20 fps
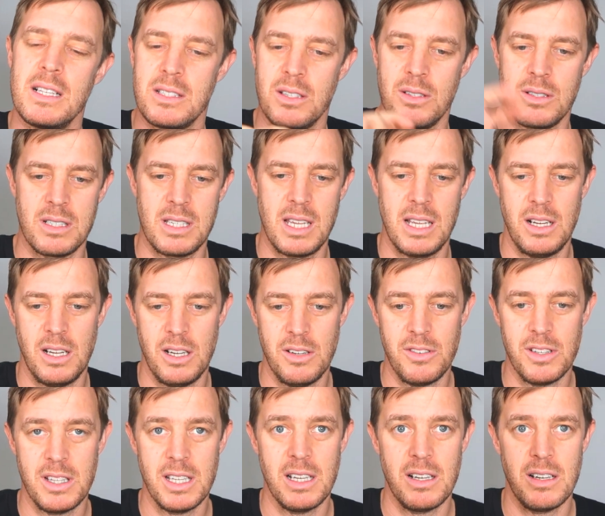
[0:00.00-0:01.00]
so just head
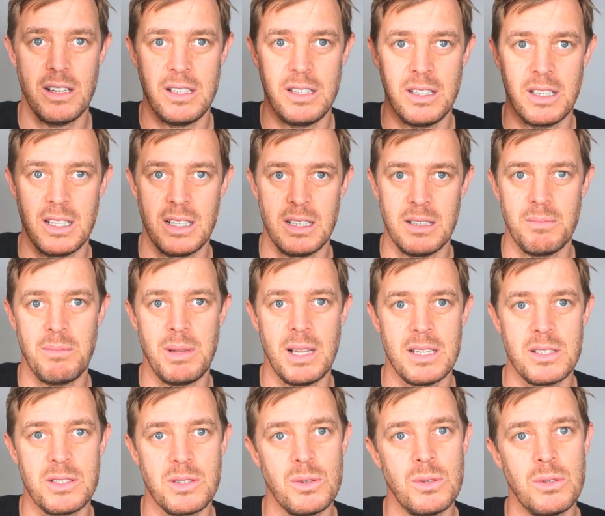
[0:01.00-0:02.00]
over there and you can
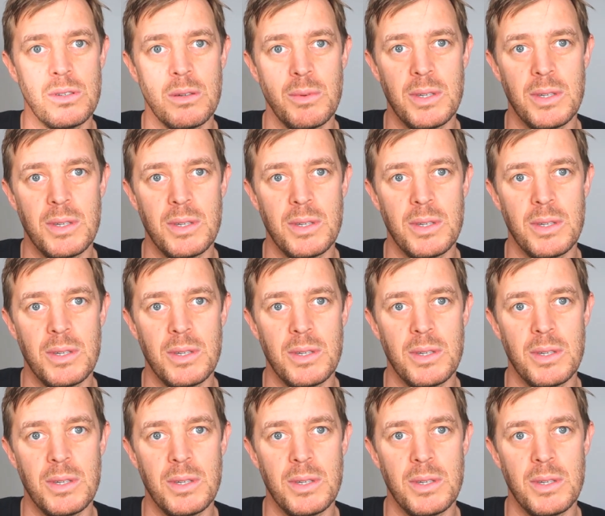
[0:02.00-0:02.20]
place your order.